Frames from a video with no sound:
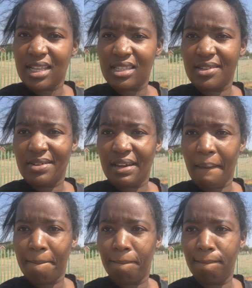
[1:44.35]
sunscreen?
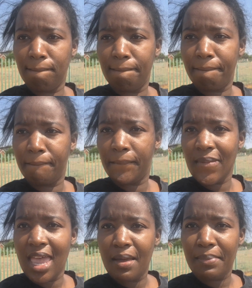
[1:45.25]

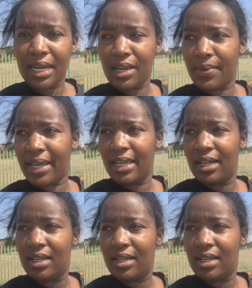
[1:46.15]
But anyway,